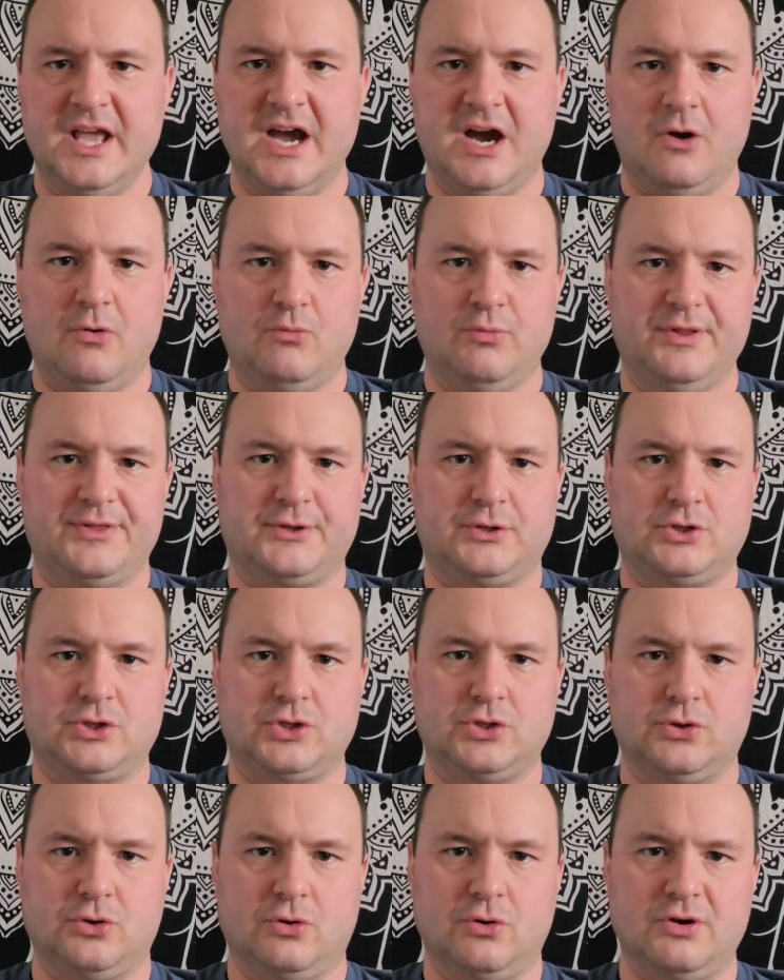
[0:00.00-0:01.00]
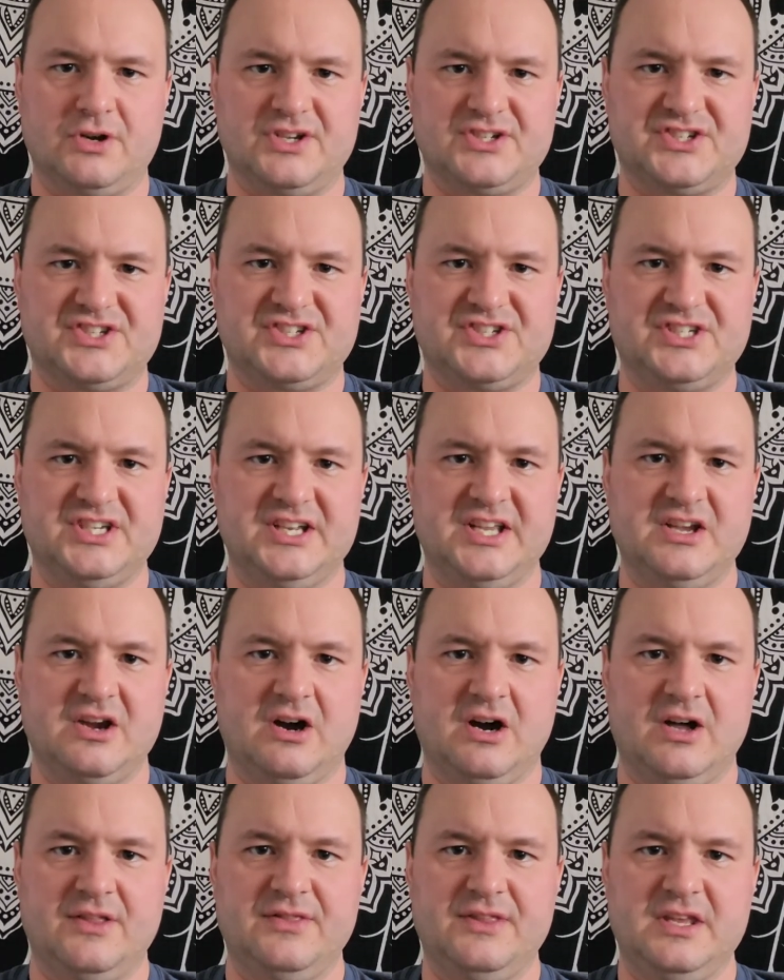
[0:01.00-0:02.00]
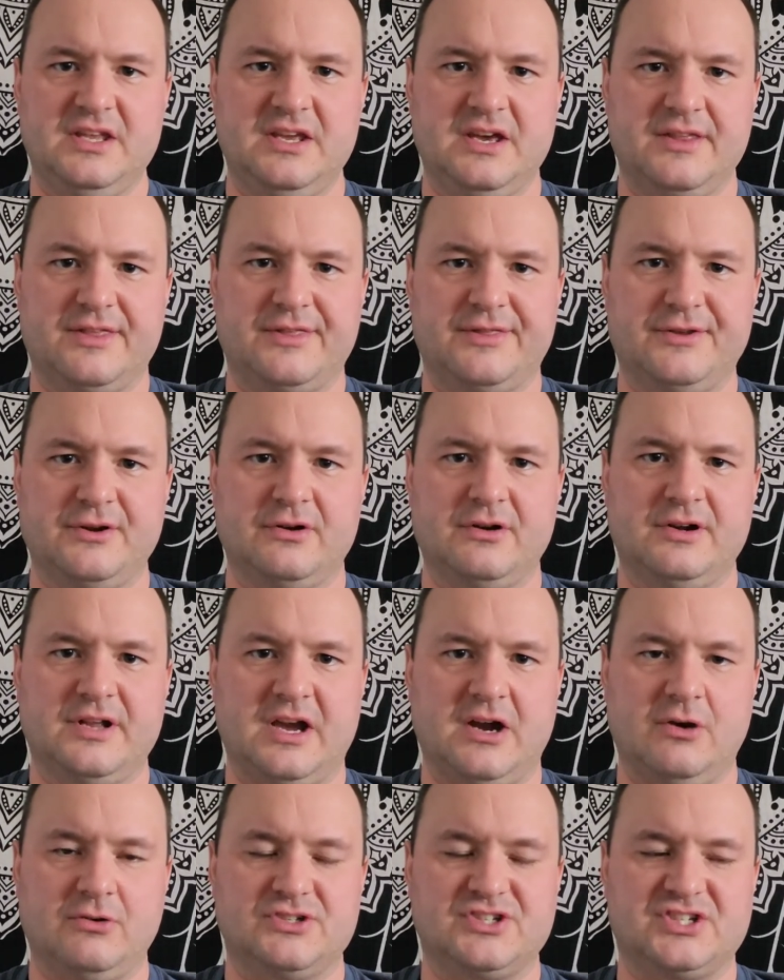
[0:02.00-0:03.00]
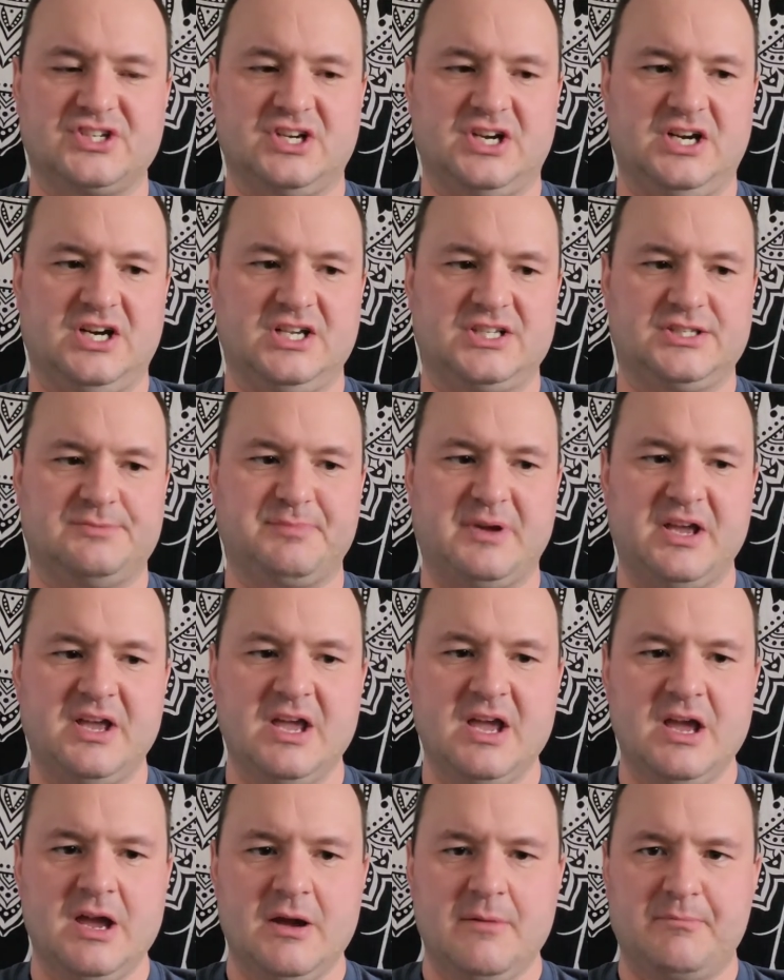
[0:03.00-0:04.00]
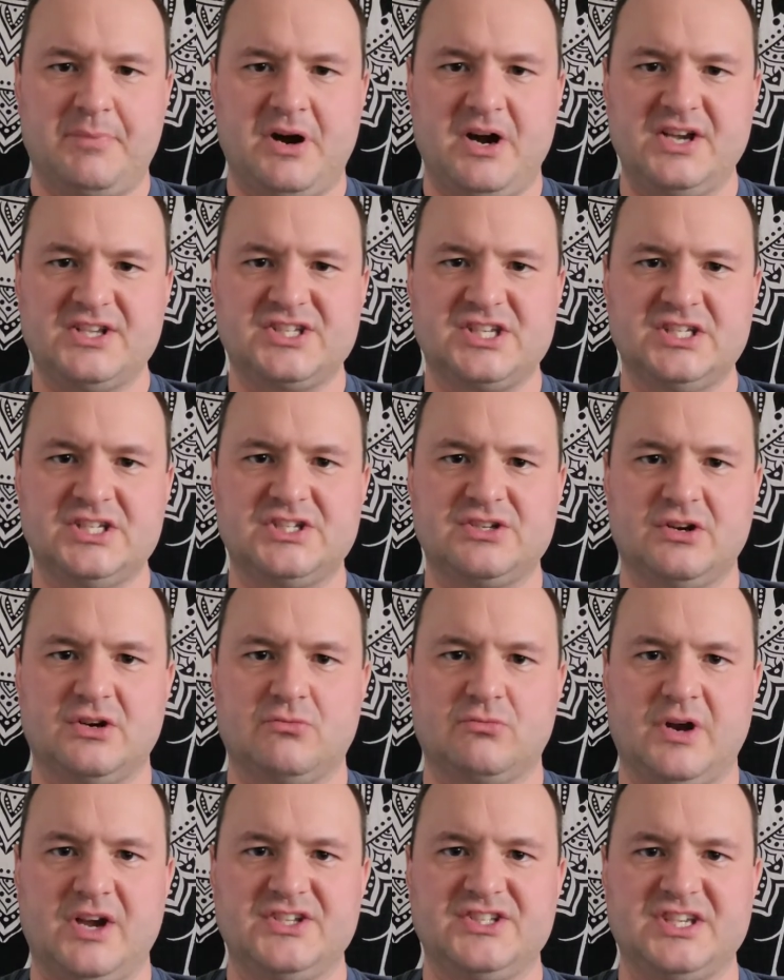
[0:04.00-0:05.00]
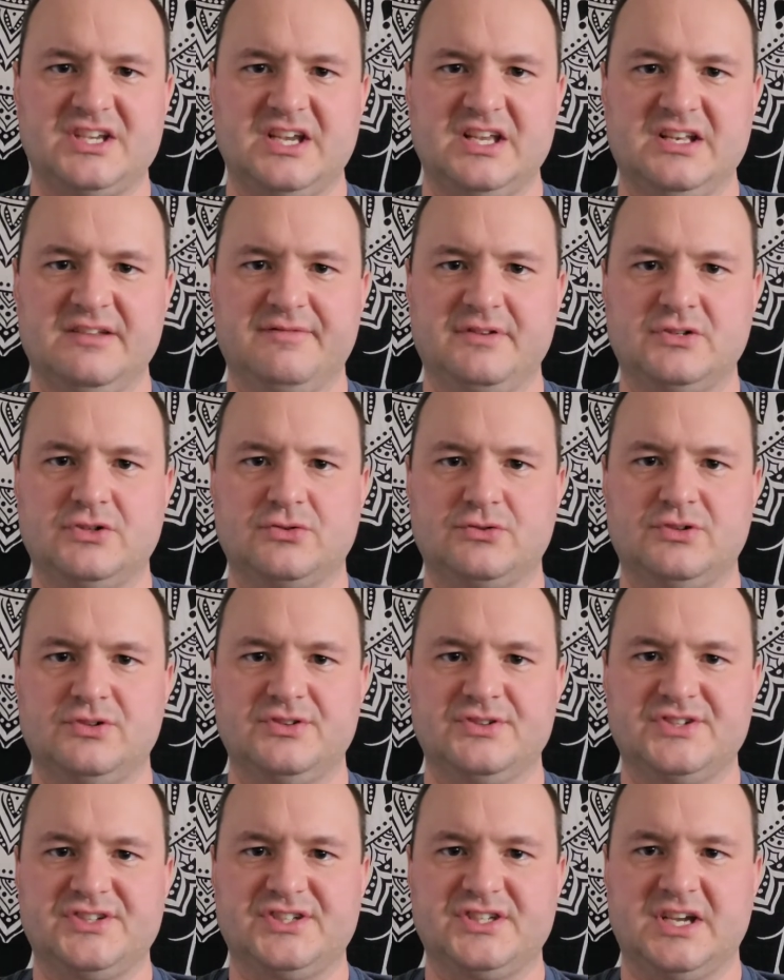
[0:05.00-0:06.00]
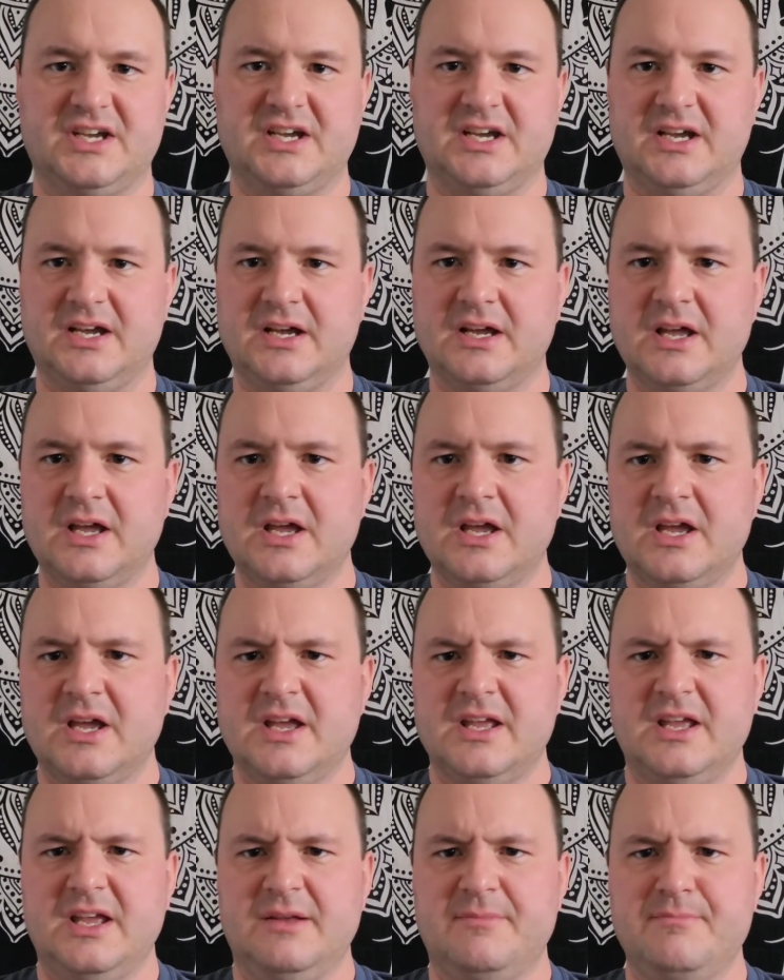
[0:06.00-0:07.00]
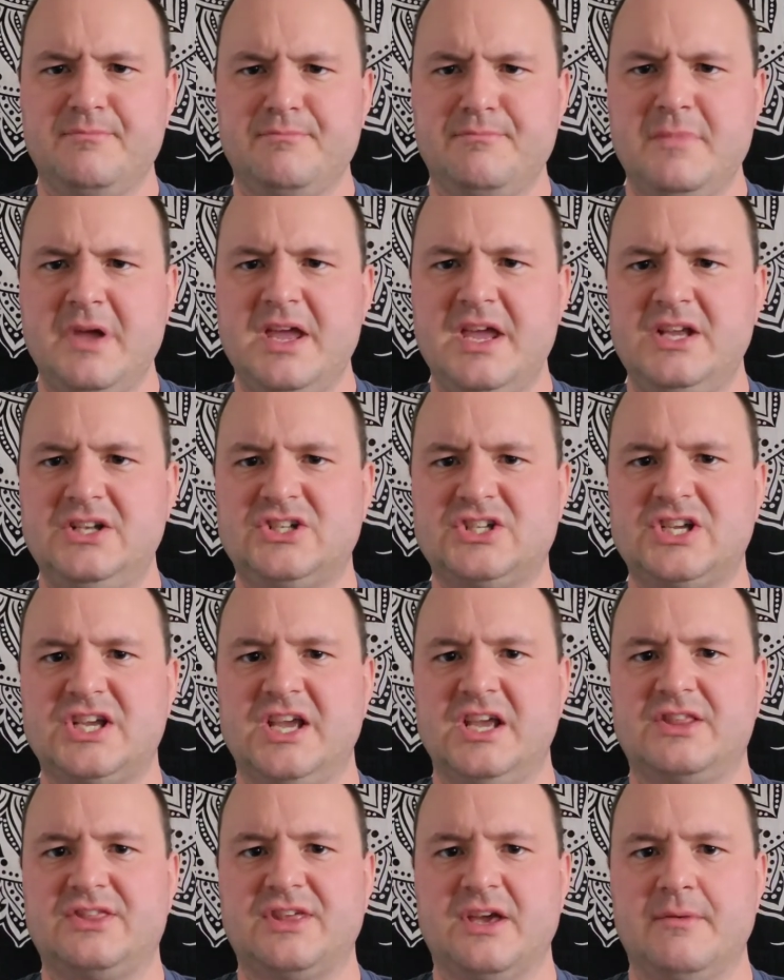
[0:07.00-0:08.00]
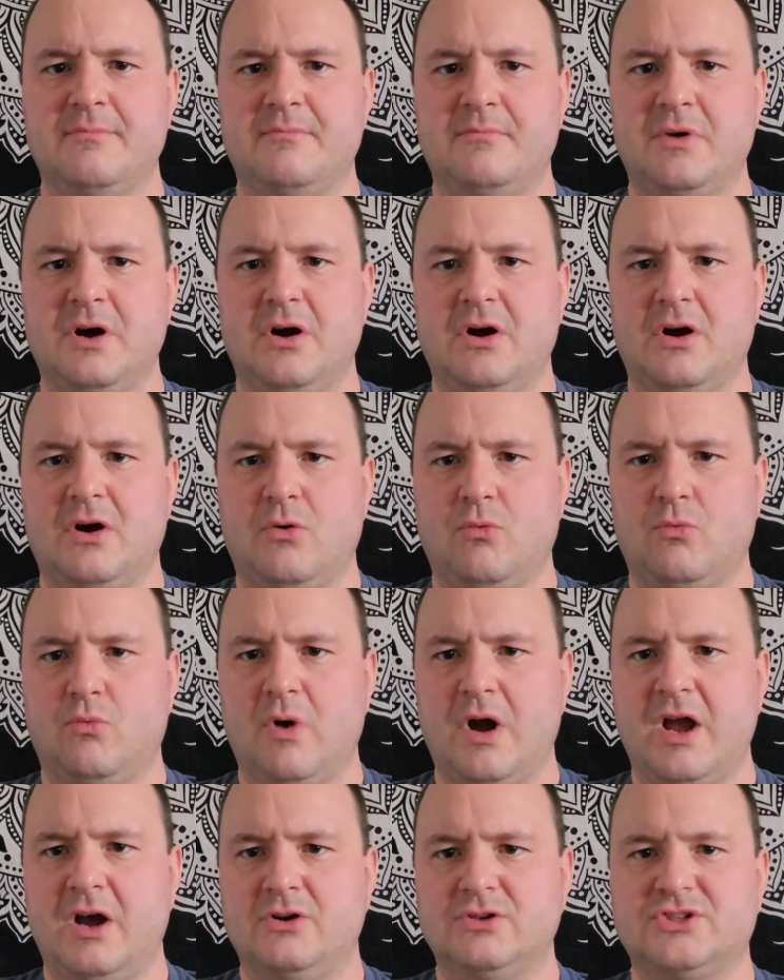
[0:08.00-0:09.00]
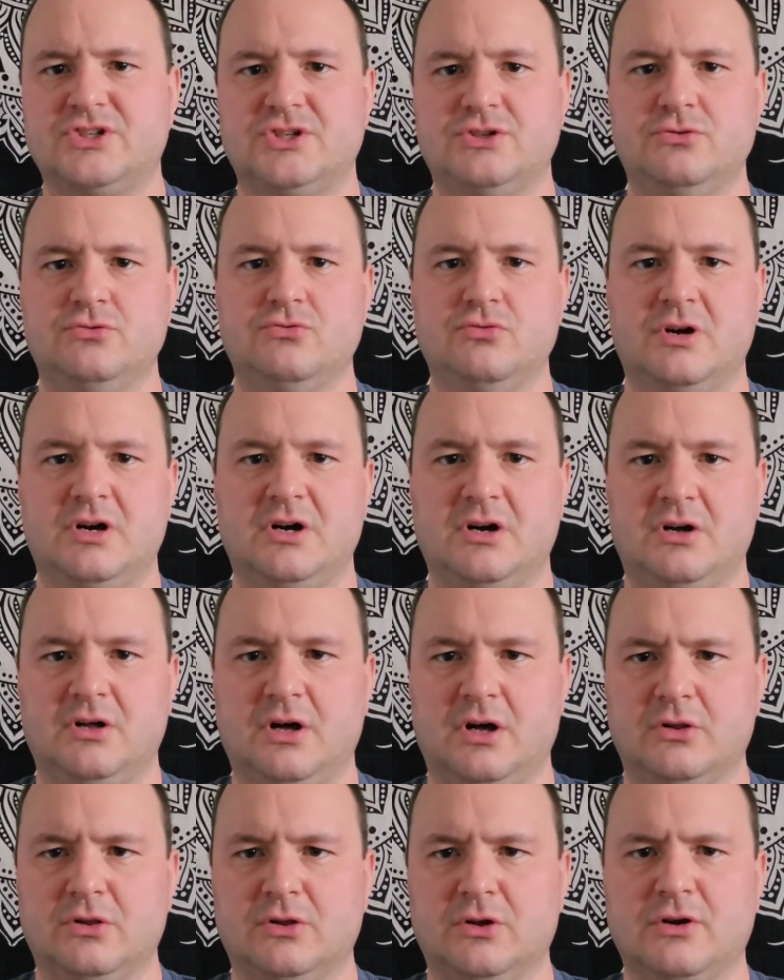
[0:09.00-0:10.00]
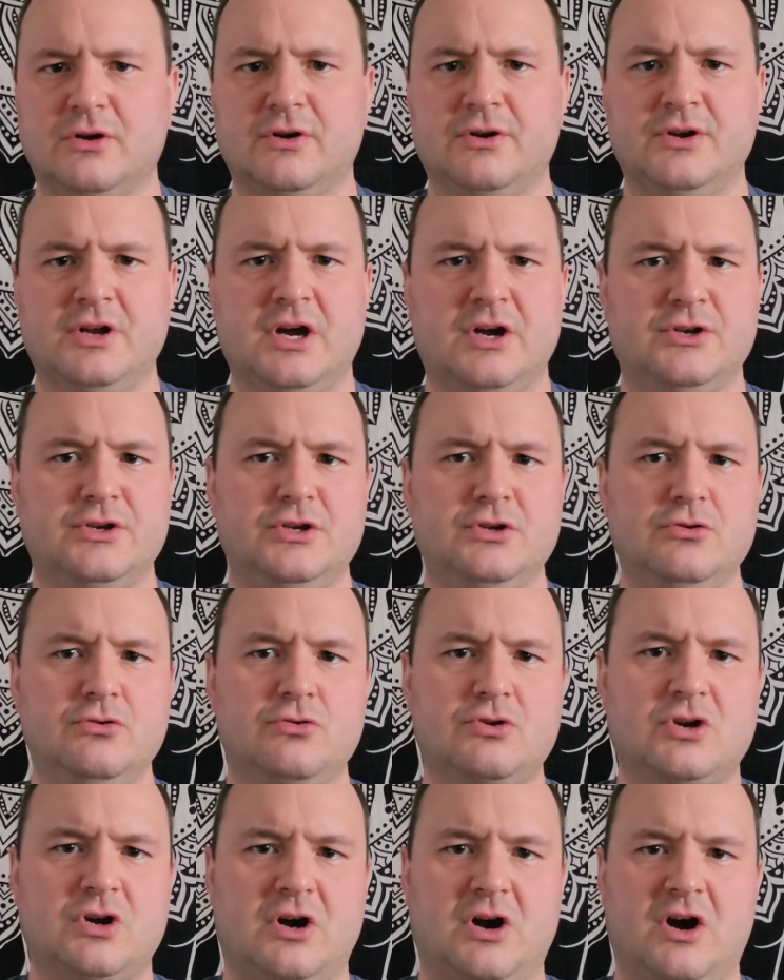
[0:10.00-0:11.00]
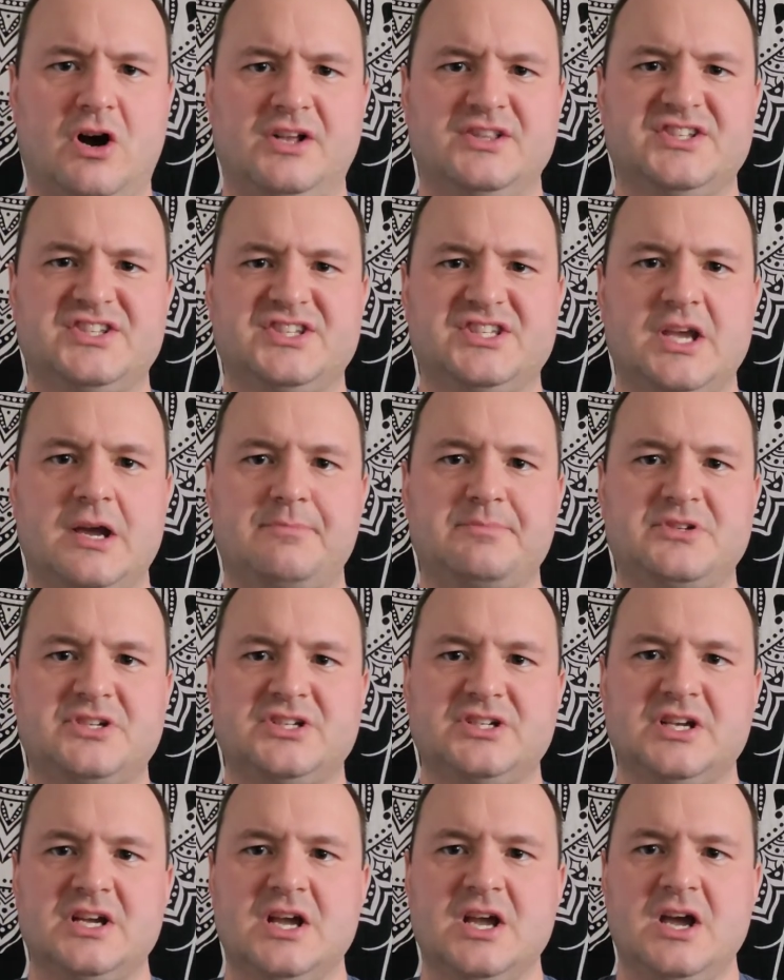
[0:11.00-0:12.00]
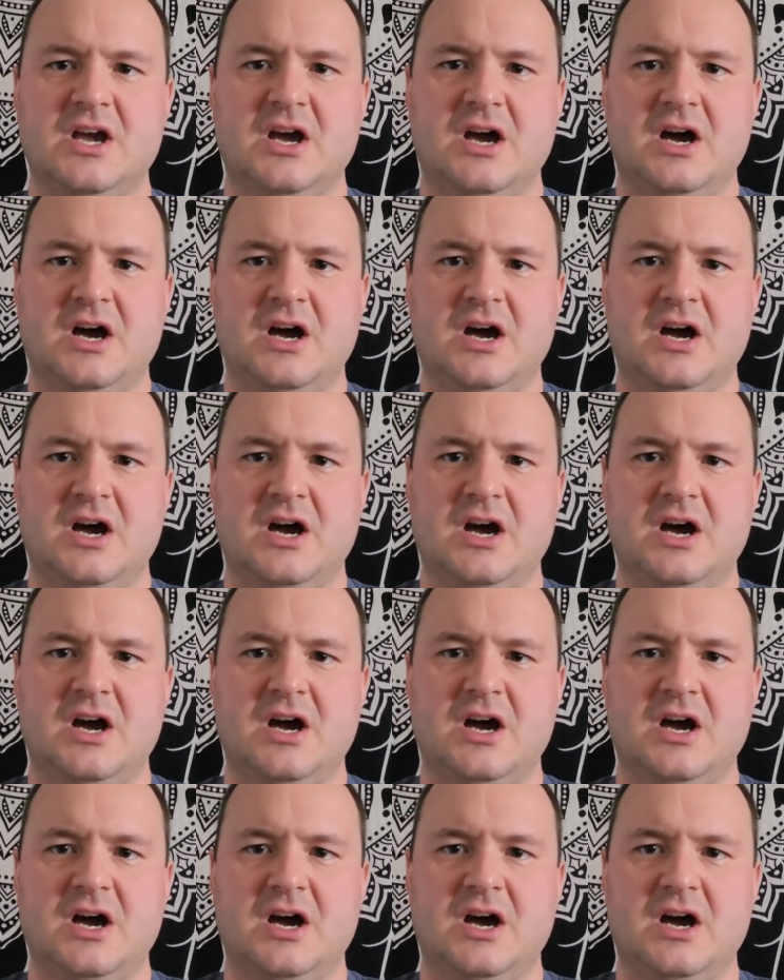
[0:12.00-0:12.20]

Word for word: Now, with Taurus sitting on the third house cusp, Pisces rising individuals, it may take them a while to learn a new concept.